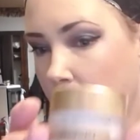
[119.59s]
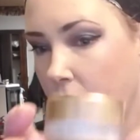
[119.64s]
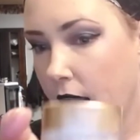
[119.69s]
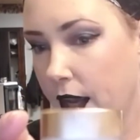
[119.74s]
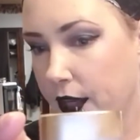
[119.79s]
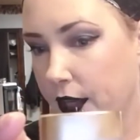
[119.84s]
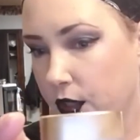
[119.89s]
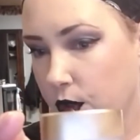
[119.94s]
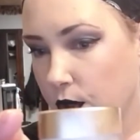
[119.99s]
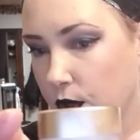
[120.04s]

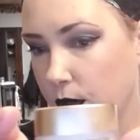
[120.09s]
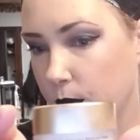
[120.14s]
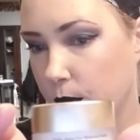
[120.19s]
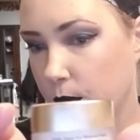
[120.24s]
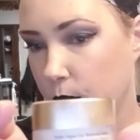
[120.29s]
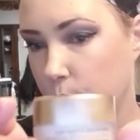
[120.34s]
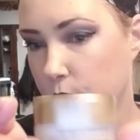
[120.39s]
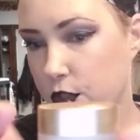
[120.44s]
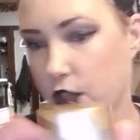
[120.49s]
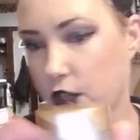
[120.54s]
eye cream,
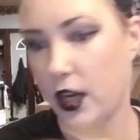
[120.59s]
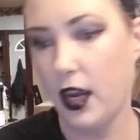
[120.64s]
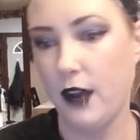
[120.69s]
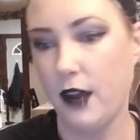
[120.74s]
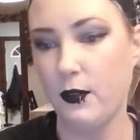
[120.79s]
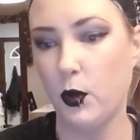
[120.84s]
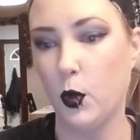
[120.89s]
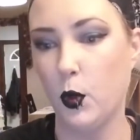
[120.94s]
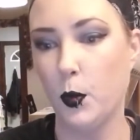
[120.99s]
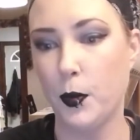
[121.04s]
which I have
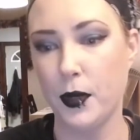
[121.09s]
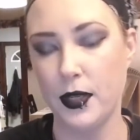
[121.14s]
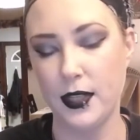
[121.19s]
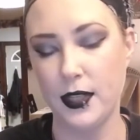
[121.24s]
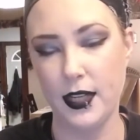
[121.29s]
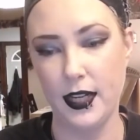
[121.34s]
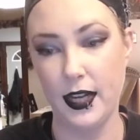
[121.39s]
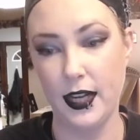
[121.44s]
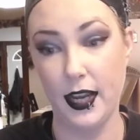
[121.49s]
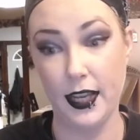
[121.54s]
opened
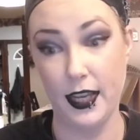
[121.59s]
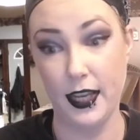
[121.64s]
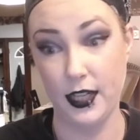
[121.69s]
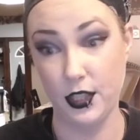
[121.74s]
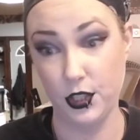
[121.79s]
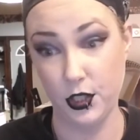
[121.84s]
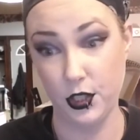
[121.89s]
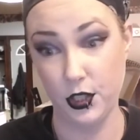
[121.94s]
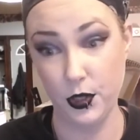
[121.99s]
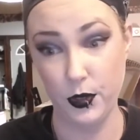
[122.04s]
and I can
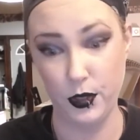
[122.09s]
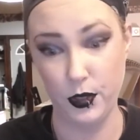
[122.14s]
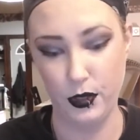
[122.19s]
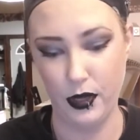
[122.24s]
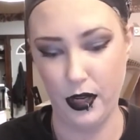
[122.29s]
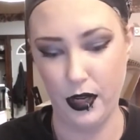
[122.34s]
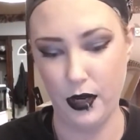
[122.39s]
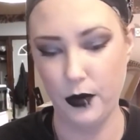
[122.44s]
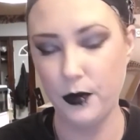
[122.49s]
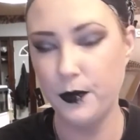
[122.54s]
show you
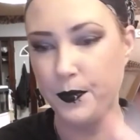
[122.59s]
now.